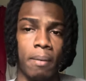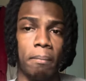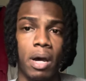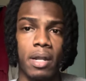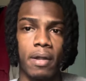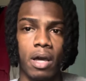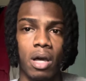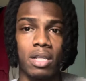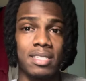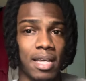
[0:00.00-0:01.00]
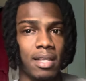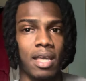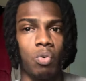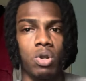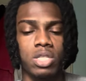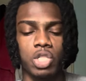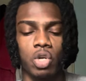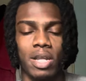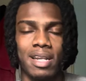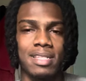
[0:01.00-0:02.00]
But the second thing I want to touch
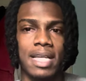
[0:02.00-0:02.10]
on in this